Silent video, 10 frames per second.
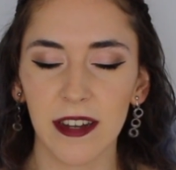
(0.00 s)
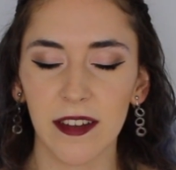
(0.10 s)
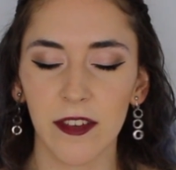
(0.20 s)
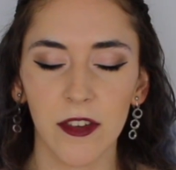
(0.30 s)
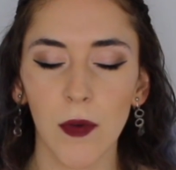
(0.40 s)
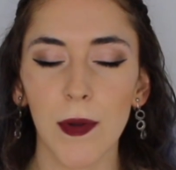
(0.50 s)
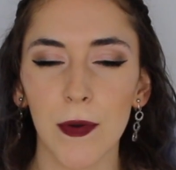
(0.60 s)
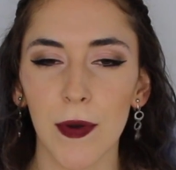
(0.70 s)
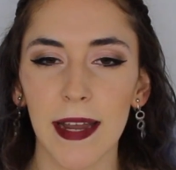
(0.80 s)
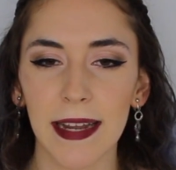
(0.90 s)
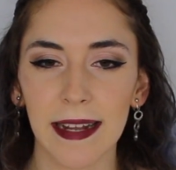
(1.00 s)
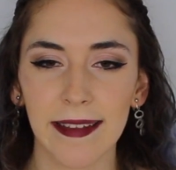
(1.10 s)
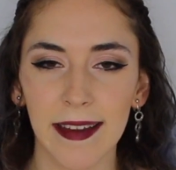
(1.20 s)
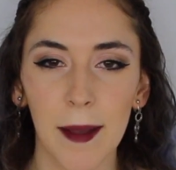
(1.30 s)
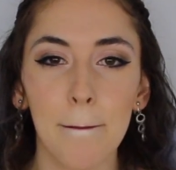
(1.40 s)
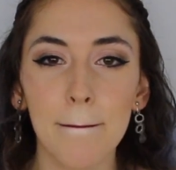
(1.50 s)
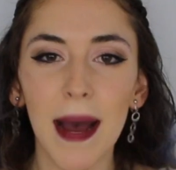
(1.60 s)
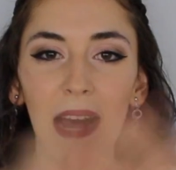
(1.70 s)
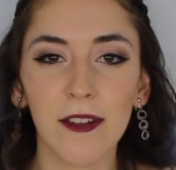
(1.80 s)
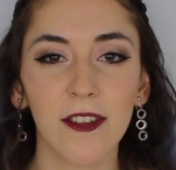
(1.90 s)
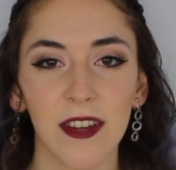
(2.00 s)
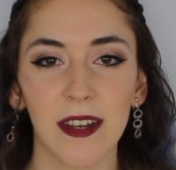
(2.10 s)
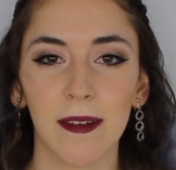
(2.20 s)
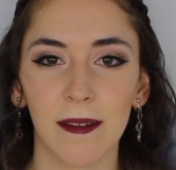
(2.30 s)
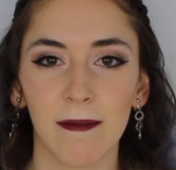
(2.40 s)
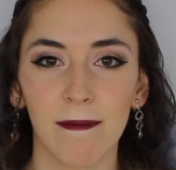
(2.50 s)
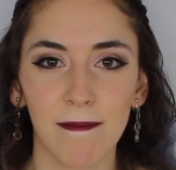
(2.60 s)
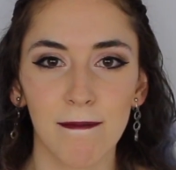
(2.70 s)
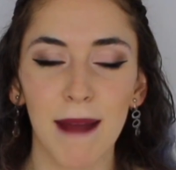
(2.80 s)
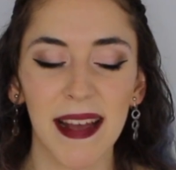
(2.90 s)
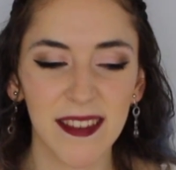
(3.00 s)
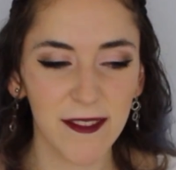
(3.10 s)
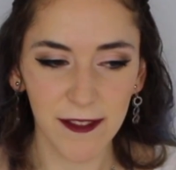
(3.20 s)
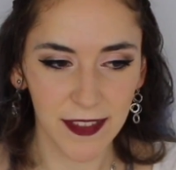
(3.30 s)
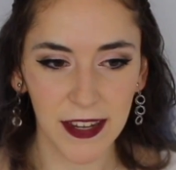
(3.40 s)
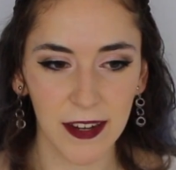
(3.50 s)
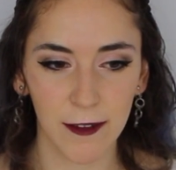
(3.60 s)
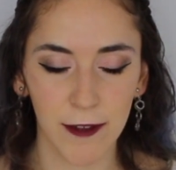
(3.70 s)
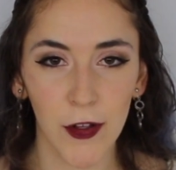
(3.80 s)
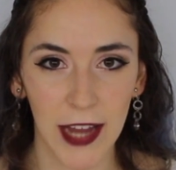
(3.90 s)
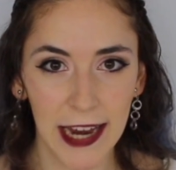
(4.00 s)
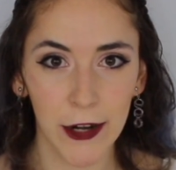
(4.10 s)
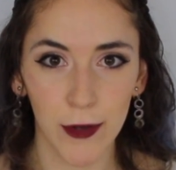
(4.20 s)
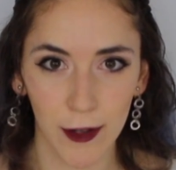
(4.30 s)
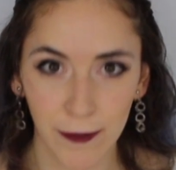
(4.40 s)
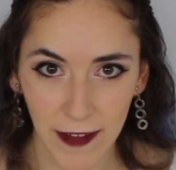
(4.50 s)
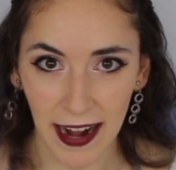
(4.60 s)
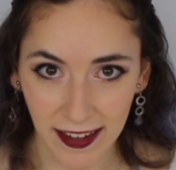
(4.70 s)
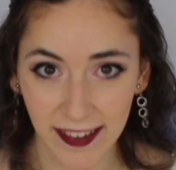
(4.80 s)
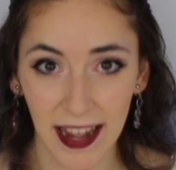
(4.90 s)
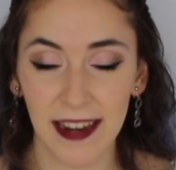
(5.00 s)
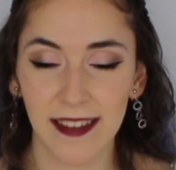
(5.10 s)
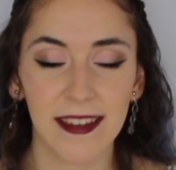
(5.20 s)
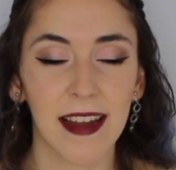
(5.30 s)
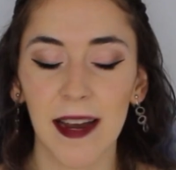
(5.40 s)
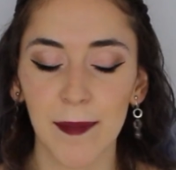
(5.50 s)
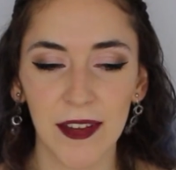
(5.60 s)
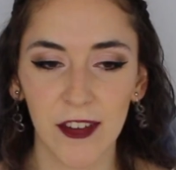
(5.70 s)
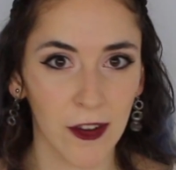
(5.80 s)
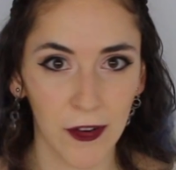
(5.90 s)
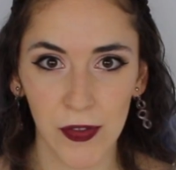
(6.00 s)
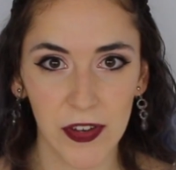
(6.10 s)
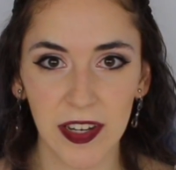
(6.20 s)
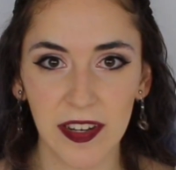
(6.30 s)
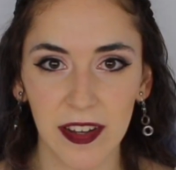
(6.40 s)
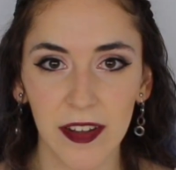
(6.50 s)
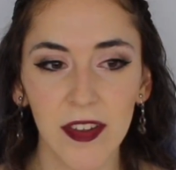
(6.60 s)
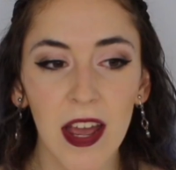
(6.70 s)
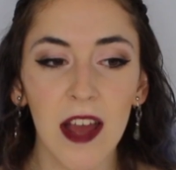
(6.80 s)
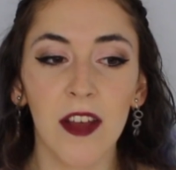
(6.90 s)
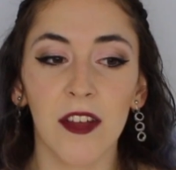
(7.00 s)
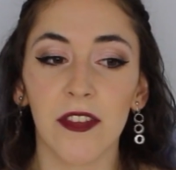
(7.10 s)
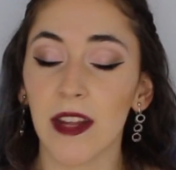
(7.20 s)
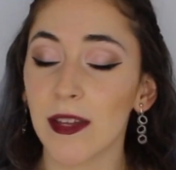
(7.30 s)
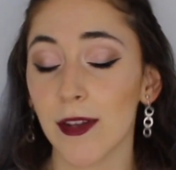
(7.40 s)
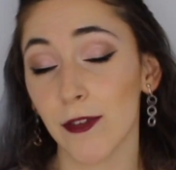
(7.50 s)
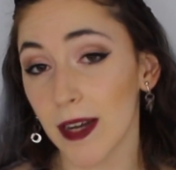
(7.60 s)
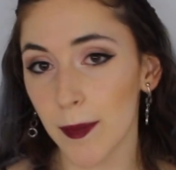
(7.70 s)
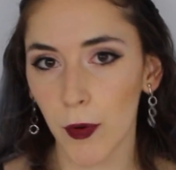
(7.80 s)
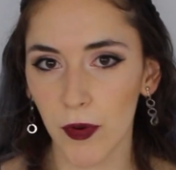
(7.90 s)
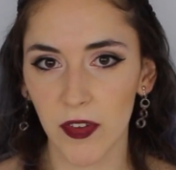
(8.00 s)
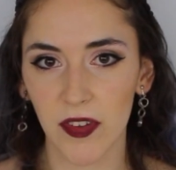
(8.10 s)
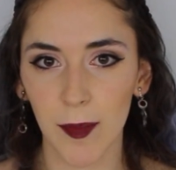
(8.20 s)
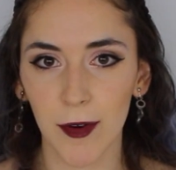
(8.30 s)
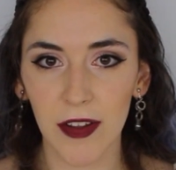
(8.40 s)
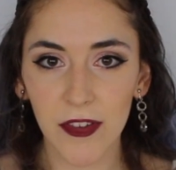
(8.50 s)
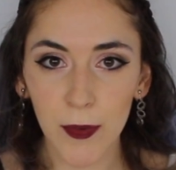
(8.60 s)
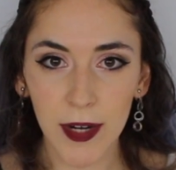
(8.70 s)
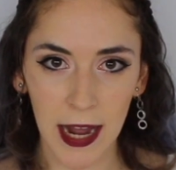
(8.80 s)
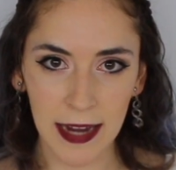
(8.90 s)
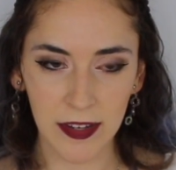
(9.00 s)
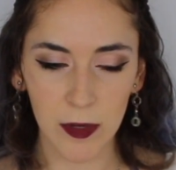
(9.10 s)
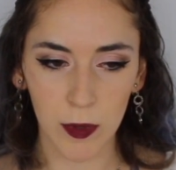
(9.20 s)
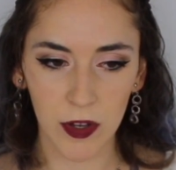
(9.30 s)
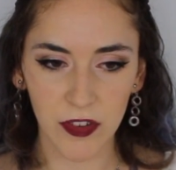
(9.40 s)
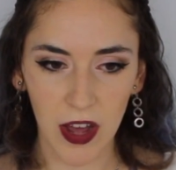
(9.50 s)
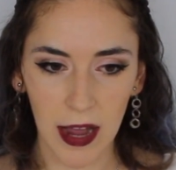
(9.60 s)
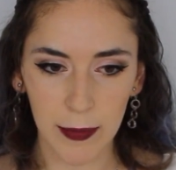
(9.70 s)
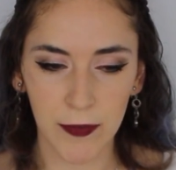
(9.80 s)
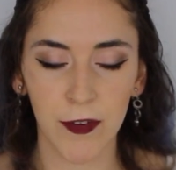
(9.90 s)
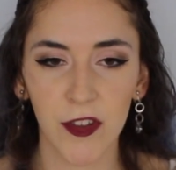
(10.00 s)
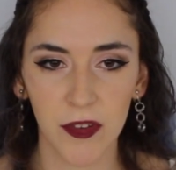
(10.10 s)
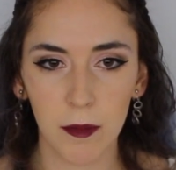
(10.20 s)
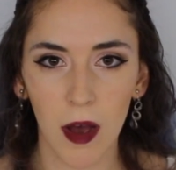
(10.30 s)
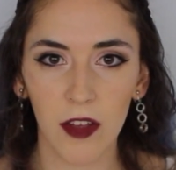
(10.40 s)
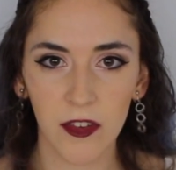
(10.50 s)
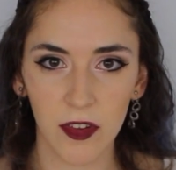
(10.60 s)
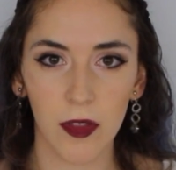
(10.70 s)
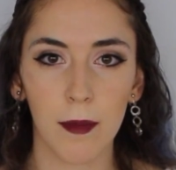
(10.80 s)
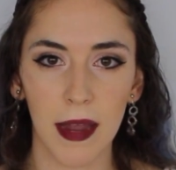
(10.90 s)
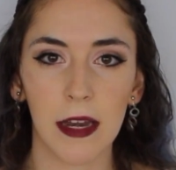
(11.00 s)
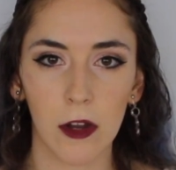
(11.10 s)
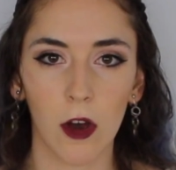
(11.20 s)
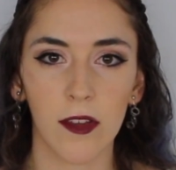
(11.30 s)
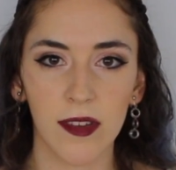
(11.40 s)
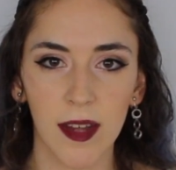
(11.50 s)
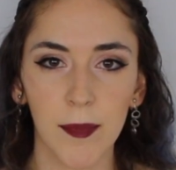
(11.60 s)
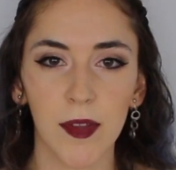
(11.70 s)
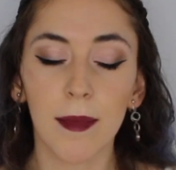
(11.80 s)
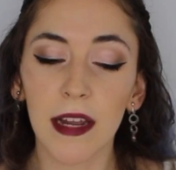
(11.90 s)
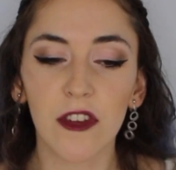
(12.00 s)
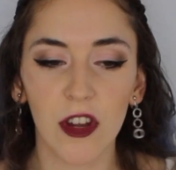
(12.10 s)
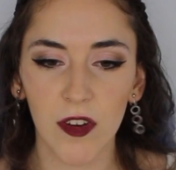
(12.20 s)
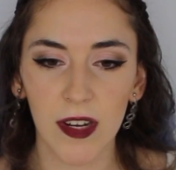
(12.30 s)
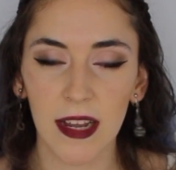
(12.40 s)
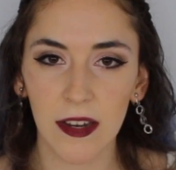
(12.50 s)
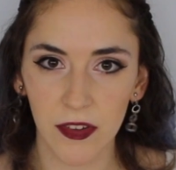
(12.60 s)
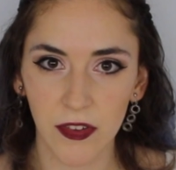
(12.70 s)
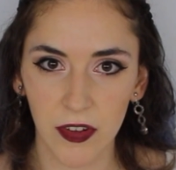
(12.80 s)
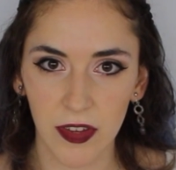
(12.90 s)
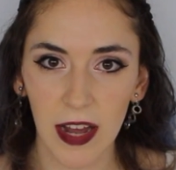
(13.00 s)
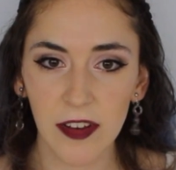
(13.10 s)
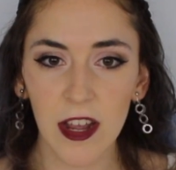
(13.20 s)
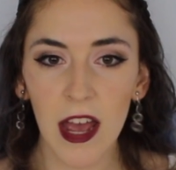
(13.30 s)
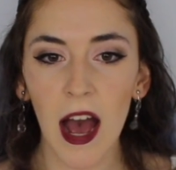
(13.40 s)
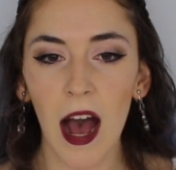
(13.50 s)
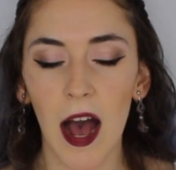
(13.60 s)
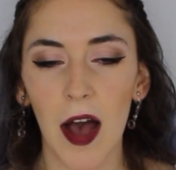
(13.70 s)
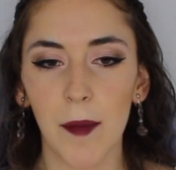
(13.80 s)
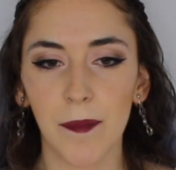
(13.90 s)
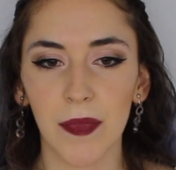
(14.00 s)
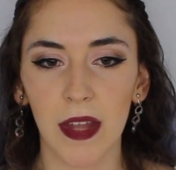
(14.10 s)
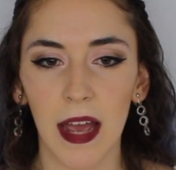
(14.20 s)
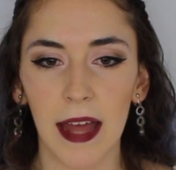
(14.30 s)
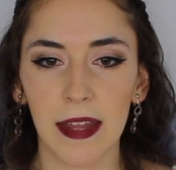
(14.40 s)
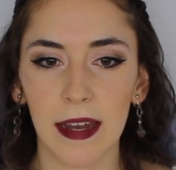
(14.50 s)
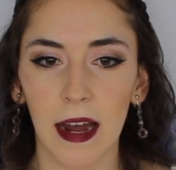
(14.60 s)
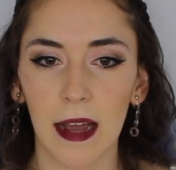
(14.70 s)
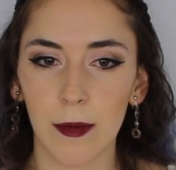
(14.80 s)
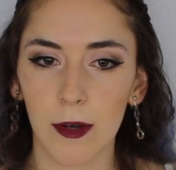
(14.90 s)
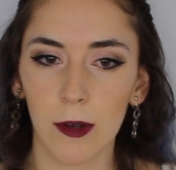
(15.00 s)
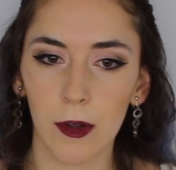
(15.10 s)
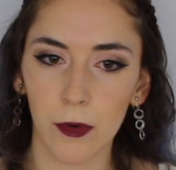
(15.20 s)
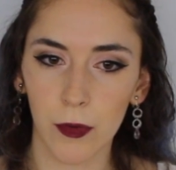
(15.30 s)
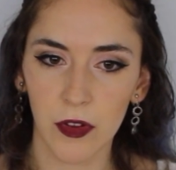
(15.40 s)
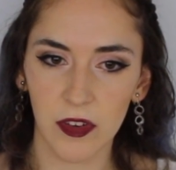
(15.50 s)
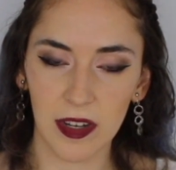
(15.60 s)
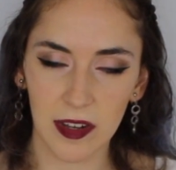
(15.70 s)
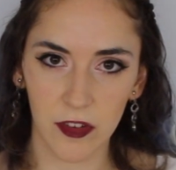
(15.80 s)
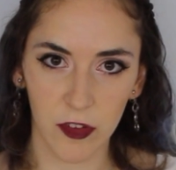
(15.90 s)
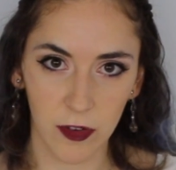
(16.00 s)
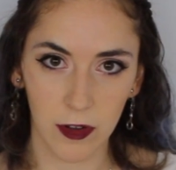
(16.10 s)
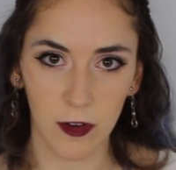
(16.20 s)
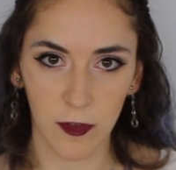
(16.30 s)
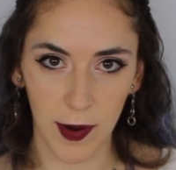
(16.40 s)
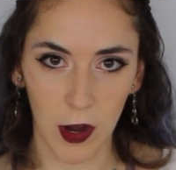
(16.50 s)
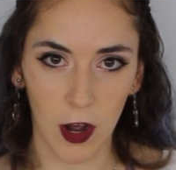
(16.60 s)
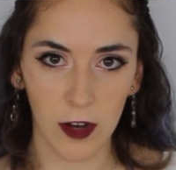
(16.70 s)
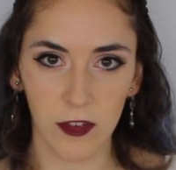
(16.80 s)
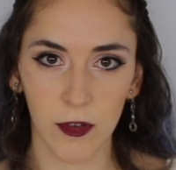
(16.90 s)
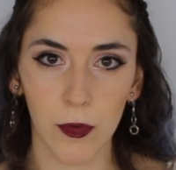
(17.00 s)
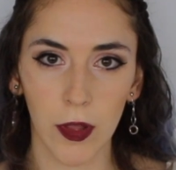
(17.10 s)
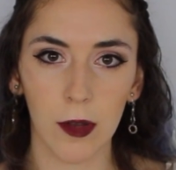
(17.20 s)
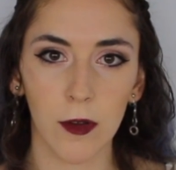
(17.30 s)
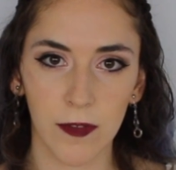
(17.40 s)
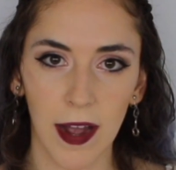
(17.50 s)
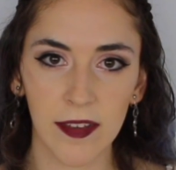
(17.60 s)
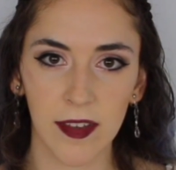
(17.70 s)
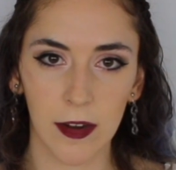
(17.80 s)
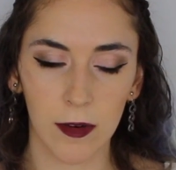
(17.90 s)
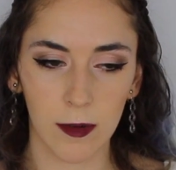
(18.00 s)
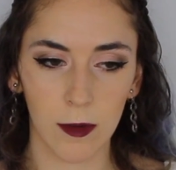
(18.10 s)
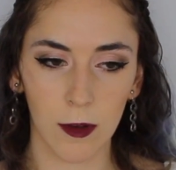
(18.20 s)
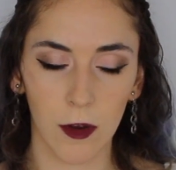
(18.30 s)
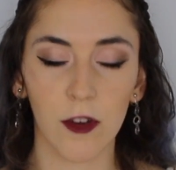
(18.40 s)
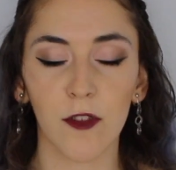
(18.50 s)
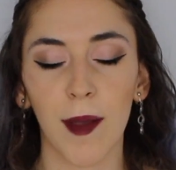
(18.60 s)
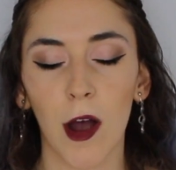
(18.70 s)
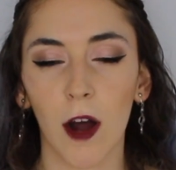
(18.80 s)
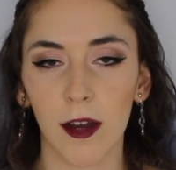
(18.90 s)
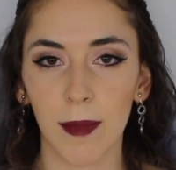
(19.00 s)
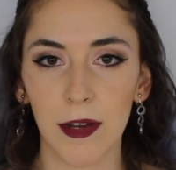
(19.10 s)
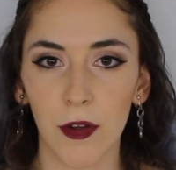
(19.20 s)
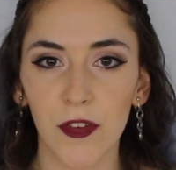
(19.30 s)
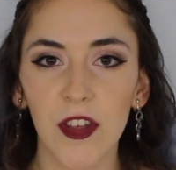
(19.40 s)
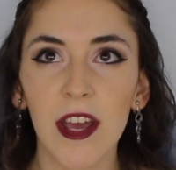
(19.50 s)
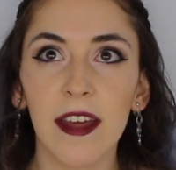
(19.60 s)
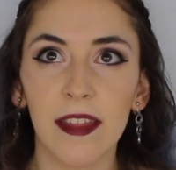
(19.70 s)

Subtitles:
It is so annoying. It's like a mountain, massive thing, volcano of facts, and it's a nightmare to learn all the details. So that's why it's really important to summarize. So what I did was I would first master the main concepts and make sure I really understood that. And then I would learn all the details off by heart. So all the little facts I'd learn off by heart in my notes.